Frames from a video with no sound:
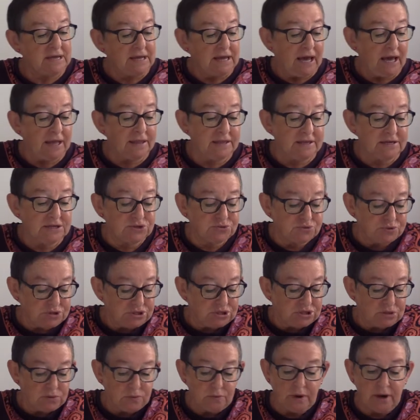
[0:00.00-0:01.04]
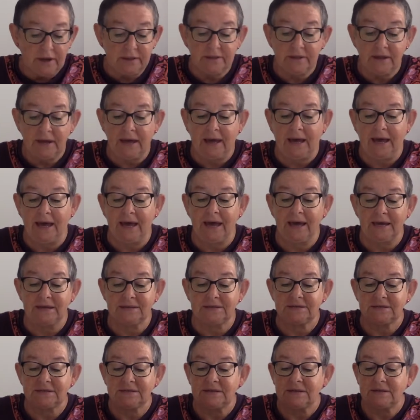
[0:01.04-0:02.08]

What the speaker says: And this was the one that had